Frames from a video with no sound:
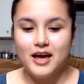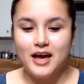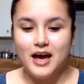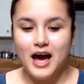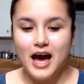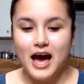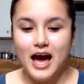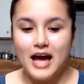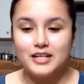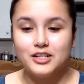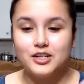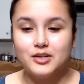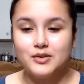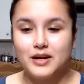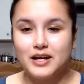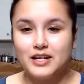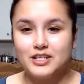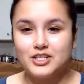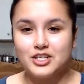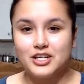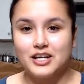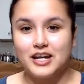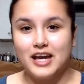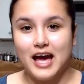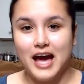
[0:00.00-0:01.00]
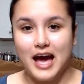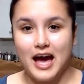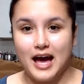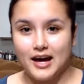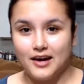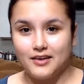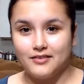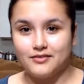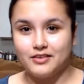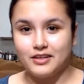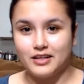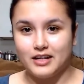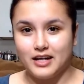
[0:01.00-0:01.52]
I don't actually
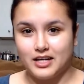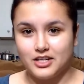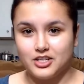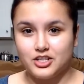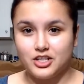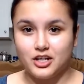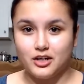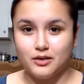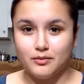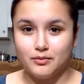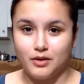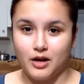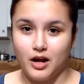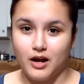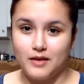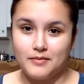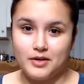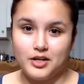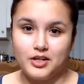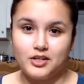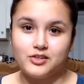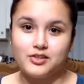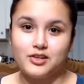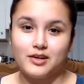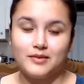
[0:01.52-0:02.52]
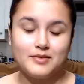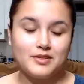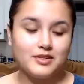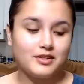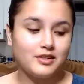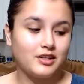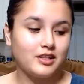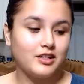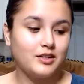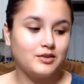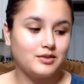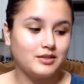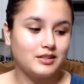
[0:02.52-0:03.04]
have an eyeshadow primer, so I'm just
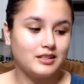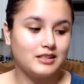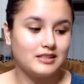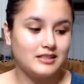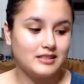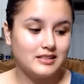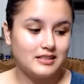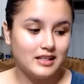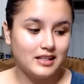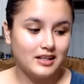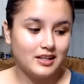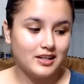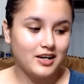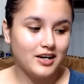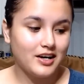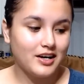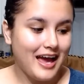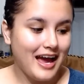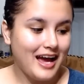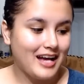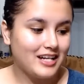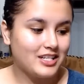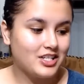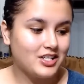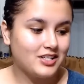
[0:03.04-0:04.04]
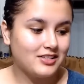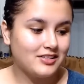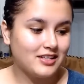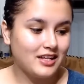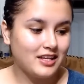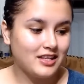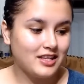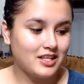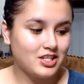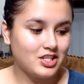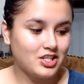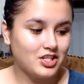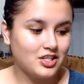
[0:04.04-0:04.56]
going to use concealer. And she said
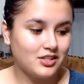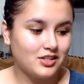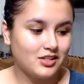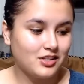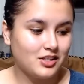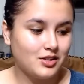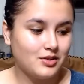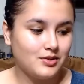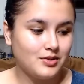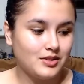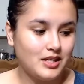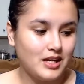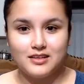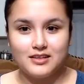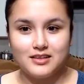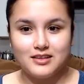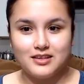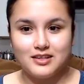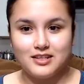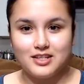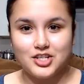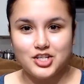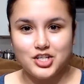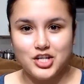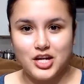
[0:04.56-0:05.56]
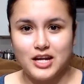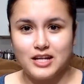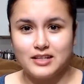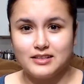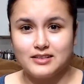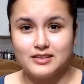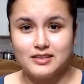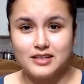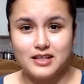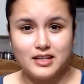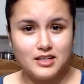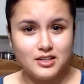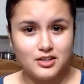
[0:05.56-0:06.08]
that she's using the shade
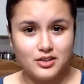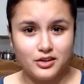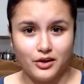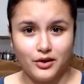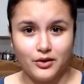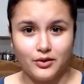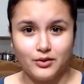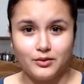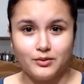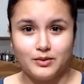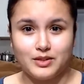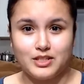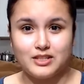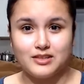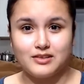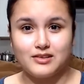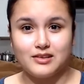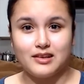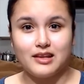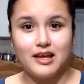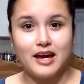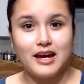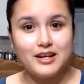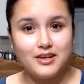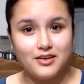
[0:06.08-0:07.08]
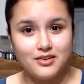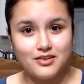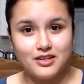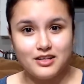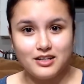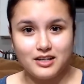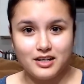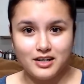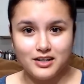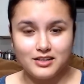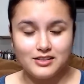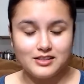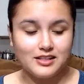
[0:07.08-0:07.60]
Skin Tone, which is lighter than
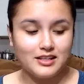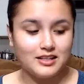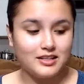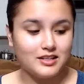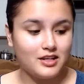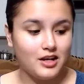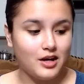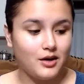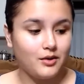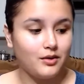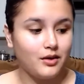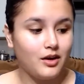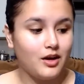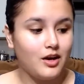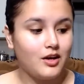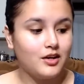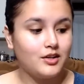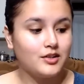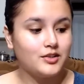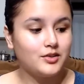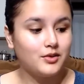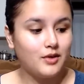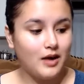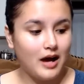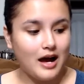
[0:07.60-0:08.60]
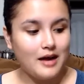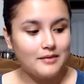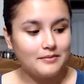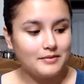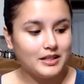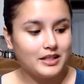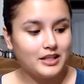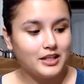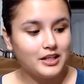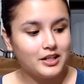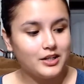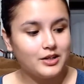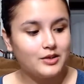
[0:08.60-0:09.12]
her skin tone. So I'm going to
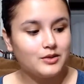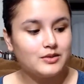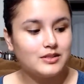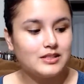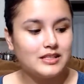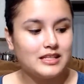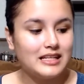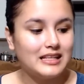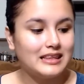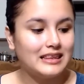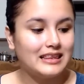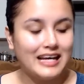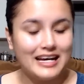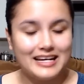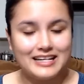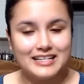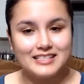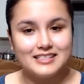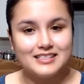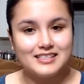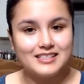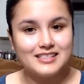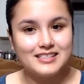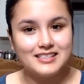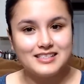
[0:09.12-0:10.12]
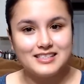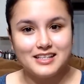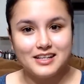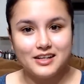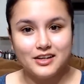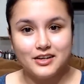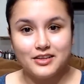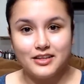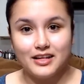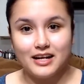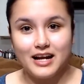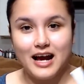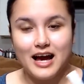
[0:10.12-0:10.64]
use the lightest concealer
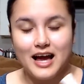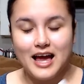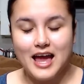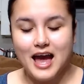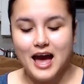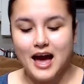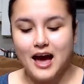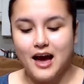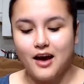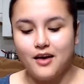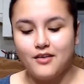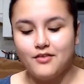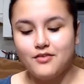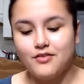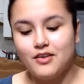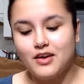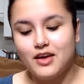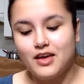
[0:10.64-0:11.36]
that I have.